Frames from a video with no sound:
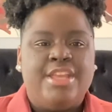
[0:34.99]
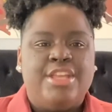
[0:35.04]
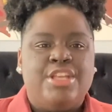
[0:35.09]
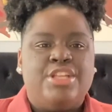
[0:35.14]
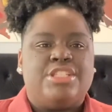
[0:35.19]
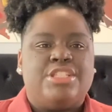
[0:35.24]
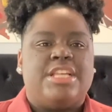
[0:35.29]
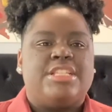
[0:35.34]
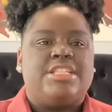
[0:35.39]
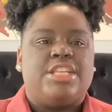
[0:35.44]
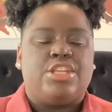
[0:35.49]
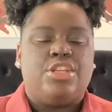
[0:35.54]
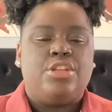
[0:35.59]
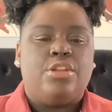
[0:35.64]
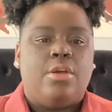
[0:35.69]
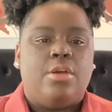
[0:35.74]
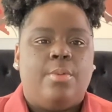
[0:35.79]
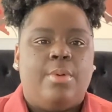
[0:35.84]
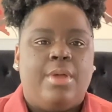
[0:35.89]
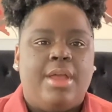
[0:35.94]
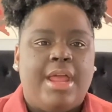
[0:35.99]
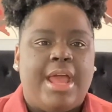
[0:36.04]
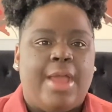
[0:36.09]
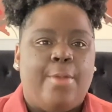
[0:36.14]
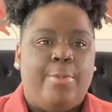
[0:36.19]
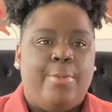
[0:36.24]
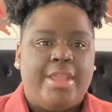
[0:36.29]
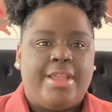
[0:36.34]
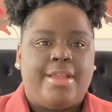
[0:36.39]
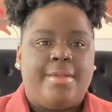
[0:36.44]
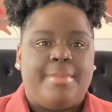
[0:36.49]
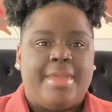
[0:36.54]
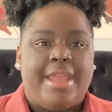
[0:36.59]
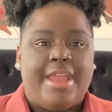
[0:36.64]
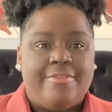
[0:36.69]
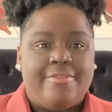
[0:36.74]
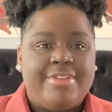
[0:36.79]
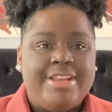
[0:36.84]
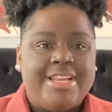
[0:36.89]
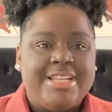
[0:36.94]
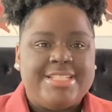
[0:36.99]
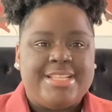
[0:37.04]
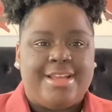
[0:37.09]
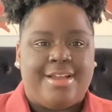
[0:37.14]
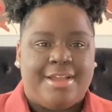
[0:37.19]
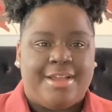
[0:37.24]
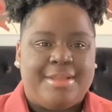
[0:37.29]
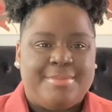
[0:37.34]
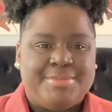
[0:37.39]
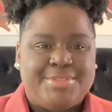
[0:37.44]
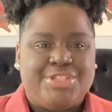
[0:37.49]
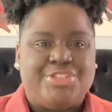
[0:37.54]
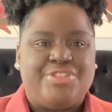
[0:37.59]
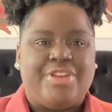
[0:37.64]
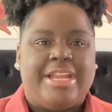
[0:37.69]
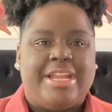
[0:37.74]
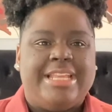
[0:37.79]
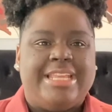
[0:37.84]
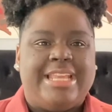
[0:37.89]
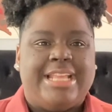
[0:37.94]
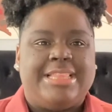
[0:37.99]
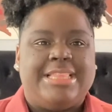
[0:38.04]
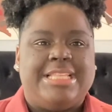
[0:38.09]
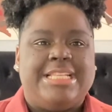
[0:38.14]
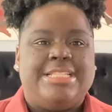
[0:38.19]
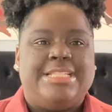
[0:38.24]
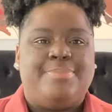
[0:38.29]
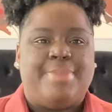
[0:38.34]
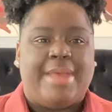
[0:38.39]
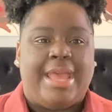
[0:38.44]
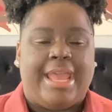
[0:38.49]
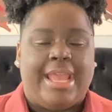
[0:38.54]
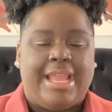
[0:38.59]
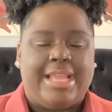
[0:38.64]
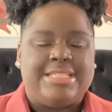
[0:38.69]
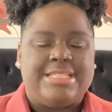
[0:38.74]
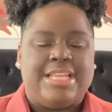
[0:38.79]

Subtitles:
So I was like, you know what? I wake up every time to try to get these bags.